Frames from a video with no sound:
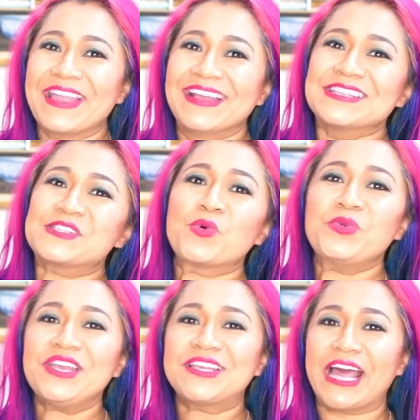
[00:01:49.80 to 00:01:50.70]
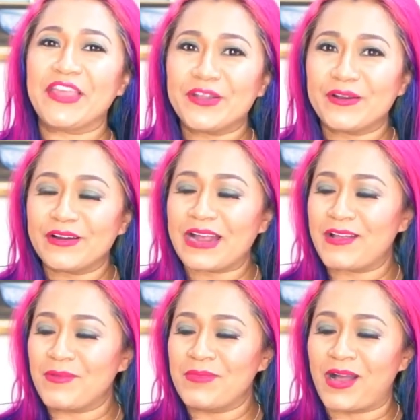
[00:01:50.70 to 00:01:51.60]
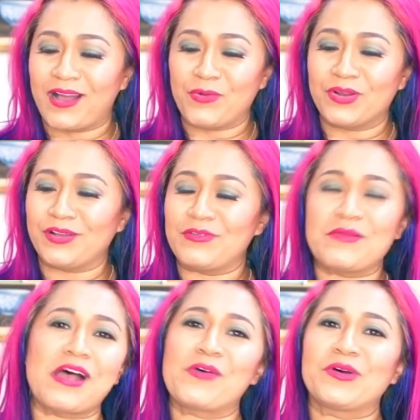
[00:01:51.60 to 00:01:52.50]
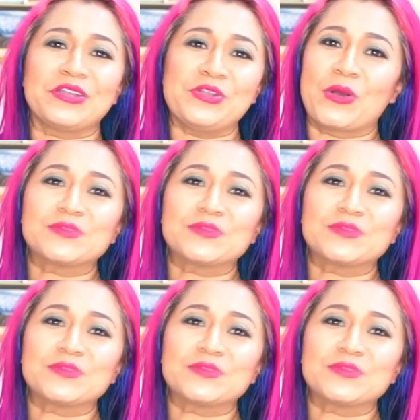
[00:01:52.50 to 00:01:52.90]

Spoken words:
So we gather our you know,